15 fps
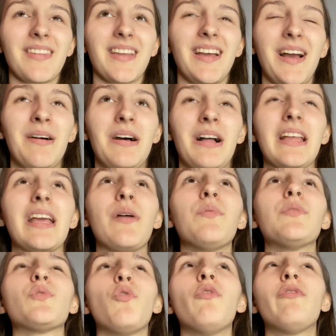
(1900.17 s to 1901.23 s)
like, it
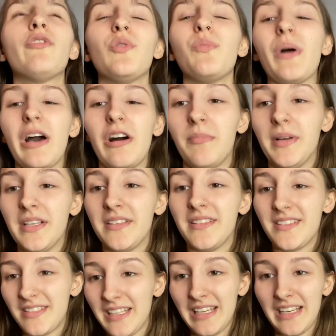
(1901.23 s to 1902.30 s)
was overwhelming
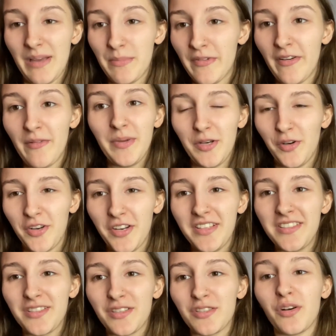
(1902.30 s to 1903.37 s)
seeing him, if I'm being
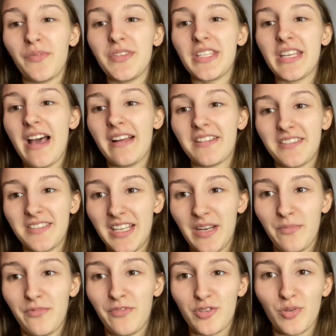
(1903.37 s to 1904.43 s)
honest, because obviously I hadn't seen
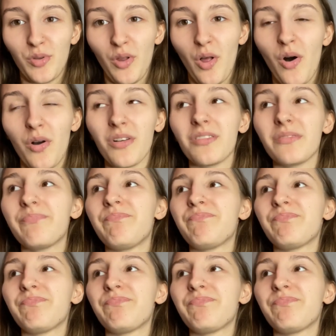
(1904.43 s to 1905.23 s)
him for so long.